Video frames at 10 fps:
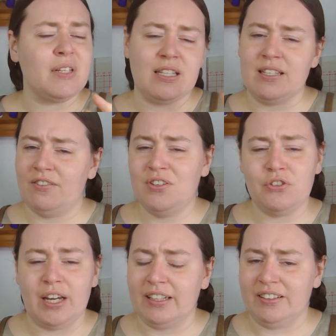There's a few
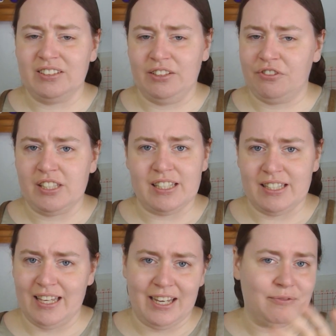technical
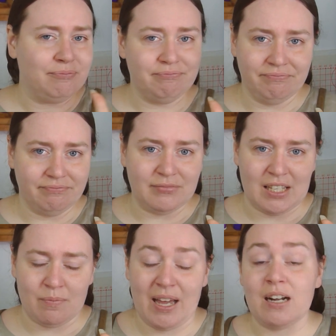differences there,
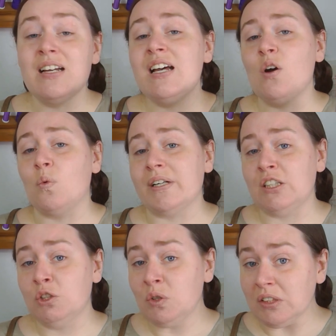doesn't matter. What it
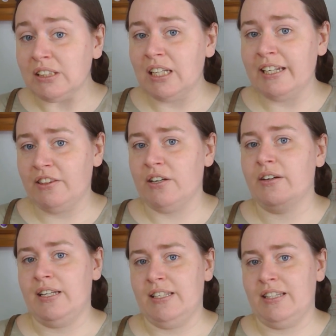looks like though
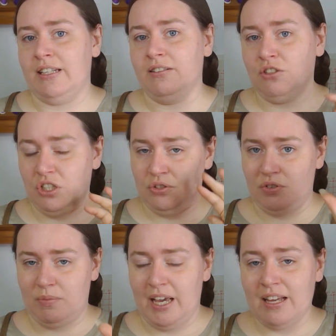is that just
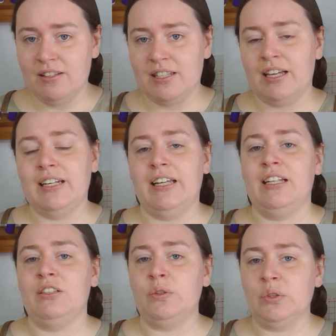from the outside,
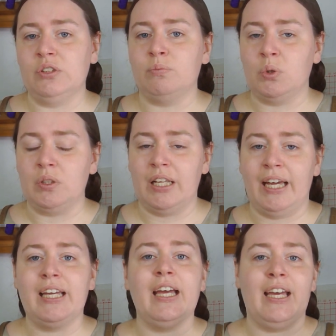it looks more
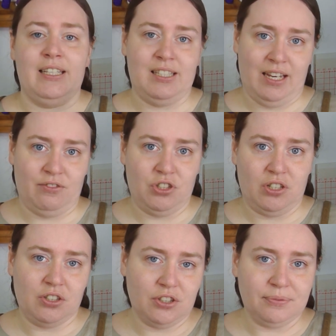like a stave
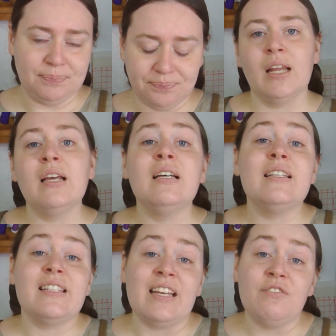church.
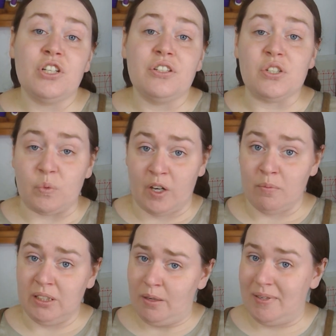Stave churches were
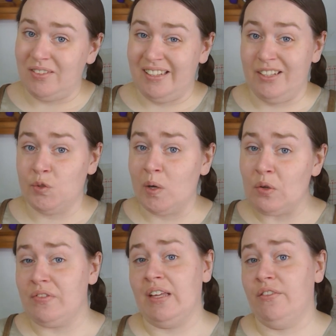commonly built in the
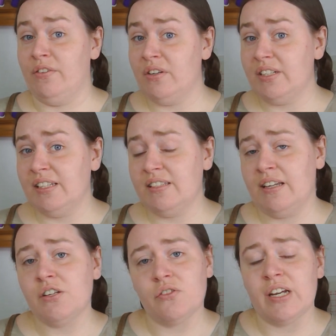12th and 13th
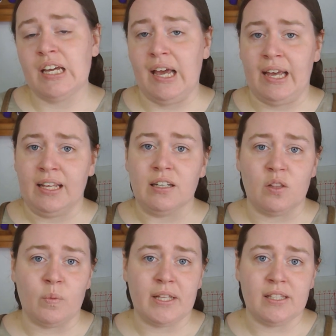century, and
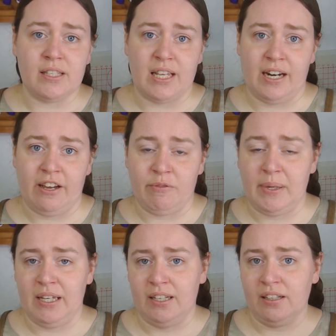the ones that have
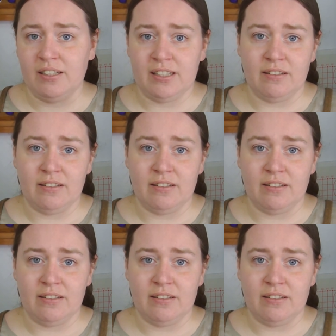been